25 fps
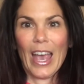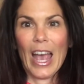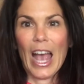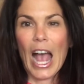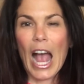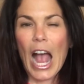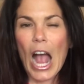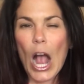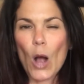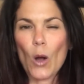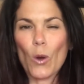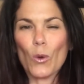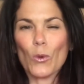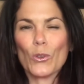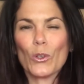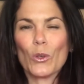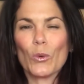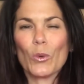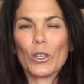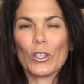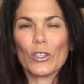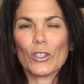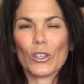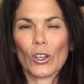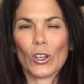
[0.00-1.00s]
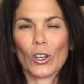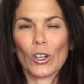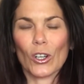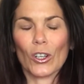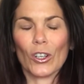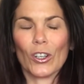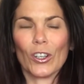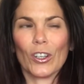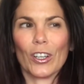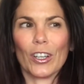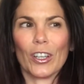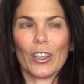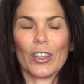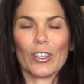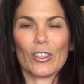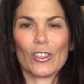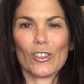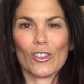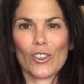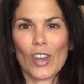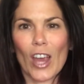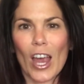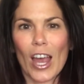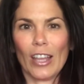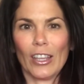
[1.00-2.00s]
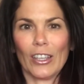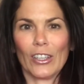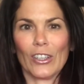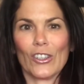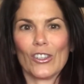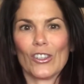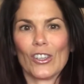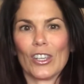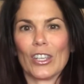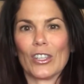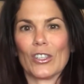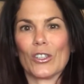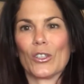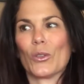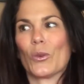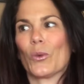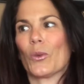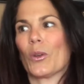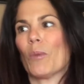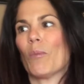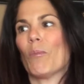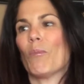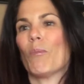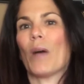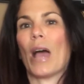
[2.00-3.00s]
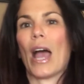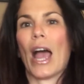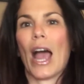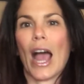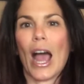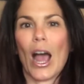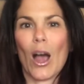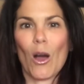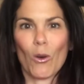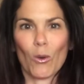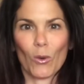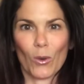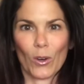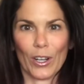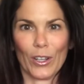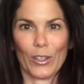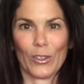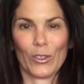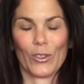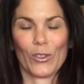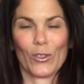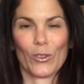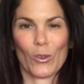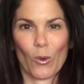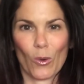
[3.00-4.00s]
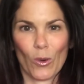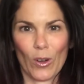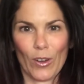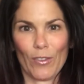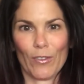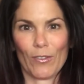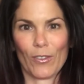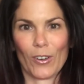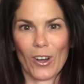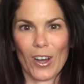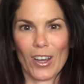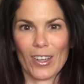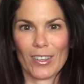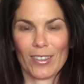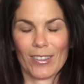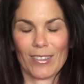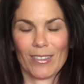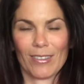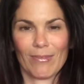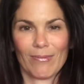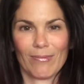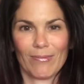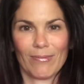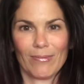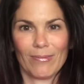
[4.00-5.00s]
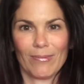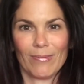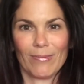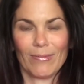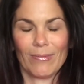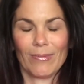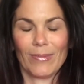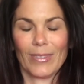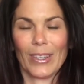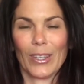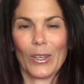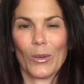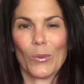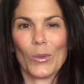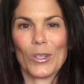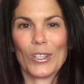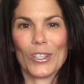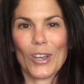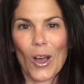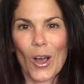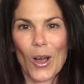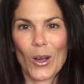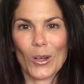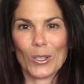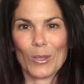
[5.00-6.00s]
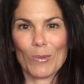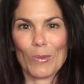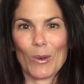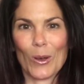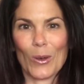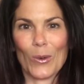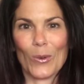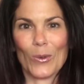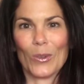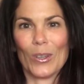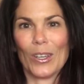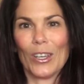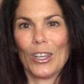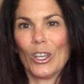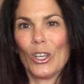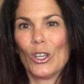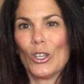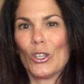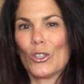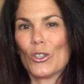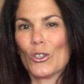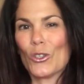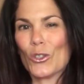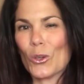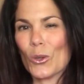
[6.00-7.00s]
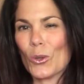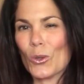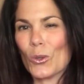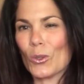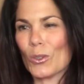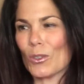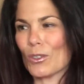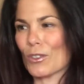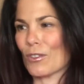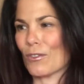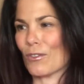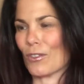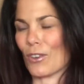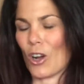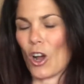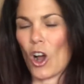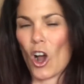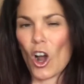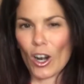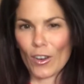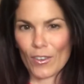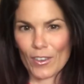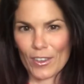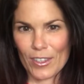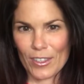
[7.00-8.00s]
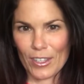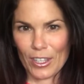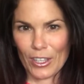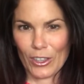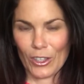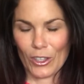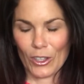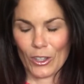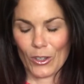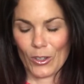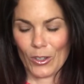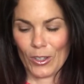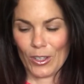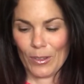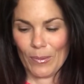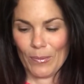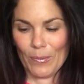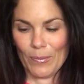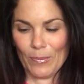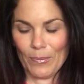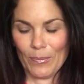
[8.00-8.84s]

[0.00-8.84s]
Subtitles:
How do we turn this challenge into an empowering story for us? We talked about tools for harvesting the good.